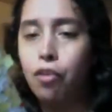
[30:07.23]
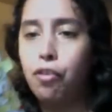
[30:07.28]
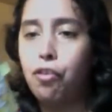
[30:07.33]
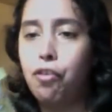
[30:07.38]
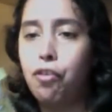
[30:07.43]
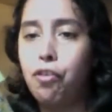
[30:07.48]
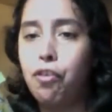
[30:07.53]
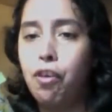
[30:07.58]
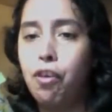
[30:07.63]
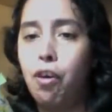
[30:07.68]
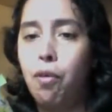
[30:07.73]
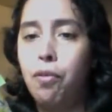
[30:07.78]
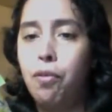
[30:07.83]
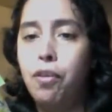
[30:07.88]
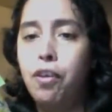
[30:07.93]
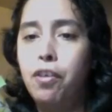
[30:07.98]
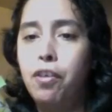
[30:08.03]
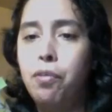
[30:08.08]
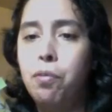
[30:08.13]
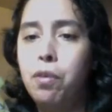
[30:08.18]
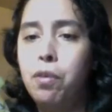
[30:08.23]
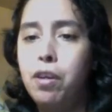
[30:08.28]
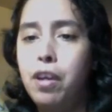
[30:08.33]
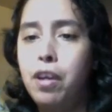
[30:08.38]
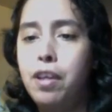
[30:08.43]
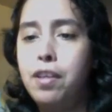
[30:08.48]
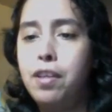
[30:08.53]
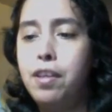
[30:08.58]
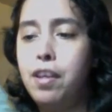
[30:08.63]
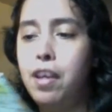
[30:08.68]
So this one
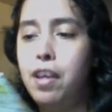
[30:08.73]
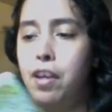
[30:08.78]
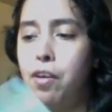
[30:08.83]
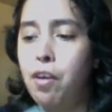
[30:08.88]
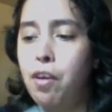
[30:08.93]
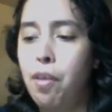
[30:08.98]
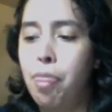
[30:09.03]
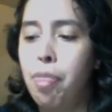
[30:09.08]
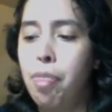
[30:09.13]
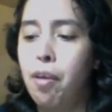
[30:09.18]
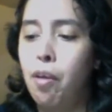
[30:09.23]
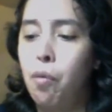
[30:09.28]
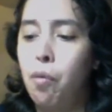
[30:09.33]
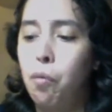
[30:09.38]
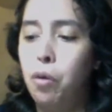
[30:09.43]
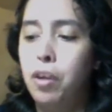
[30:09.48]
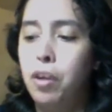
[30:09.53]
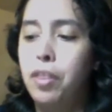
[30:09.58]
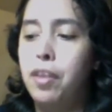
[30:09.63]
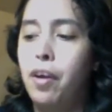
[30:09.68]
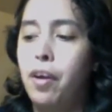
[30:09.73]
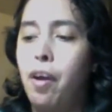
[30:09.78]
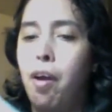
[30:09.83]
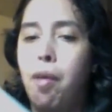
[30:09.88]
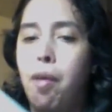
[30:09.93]
I did with